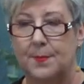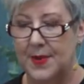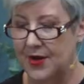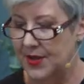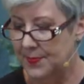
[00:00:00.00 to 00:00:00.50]

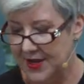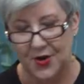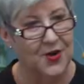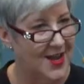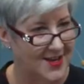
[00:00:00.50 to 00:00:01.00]
Mary
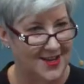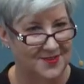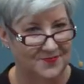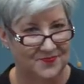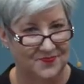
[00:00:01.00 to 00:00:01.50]
Baker
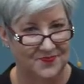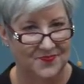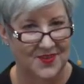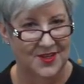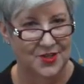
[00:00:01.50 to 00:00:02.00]
Eddy.
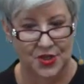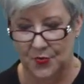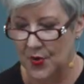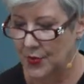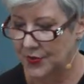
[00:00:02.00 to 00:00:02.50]
She
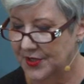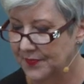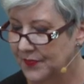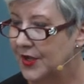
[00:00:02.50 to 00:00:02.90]
wrote,